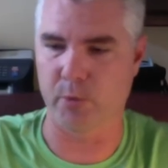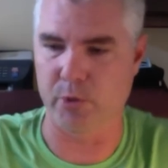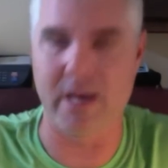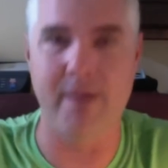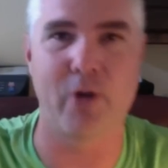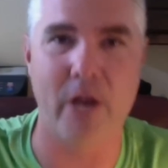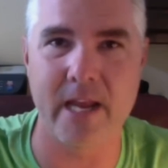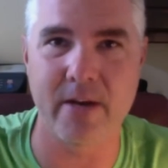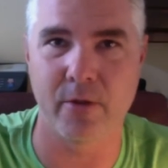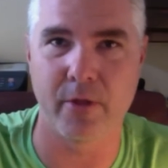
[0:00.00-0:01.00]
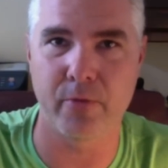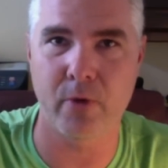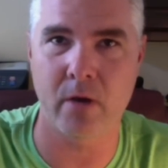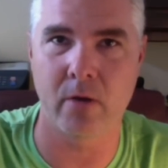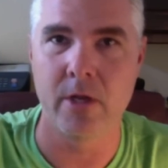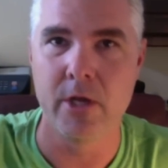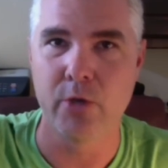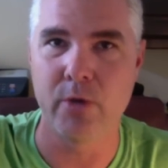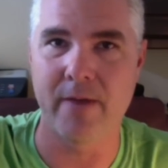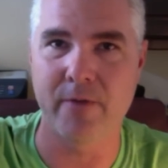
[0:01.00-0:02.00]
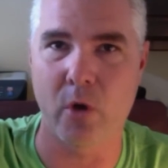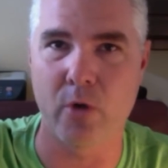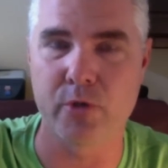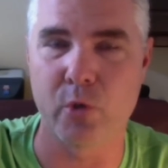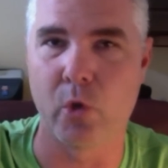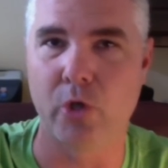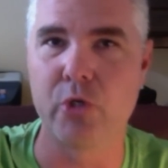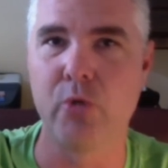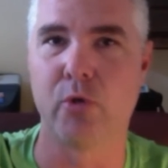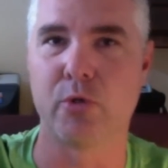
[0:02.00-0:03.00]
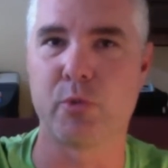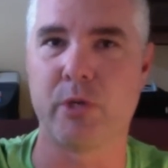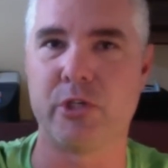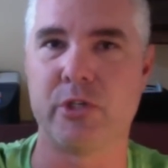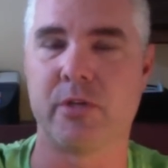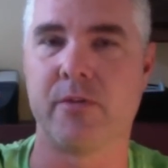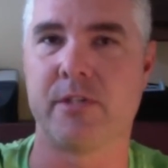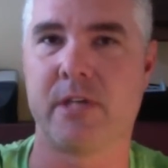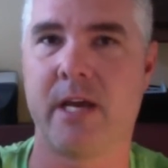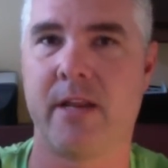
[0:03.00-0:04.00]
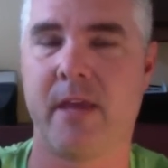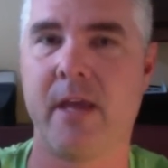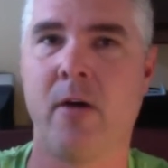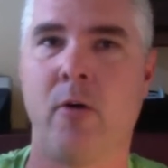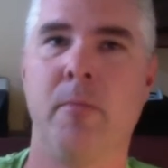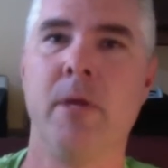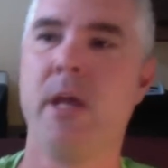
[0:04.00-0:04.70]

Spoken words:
you have your hand on the throttle, you have to also work two little switches on the side of the helm,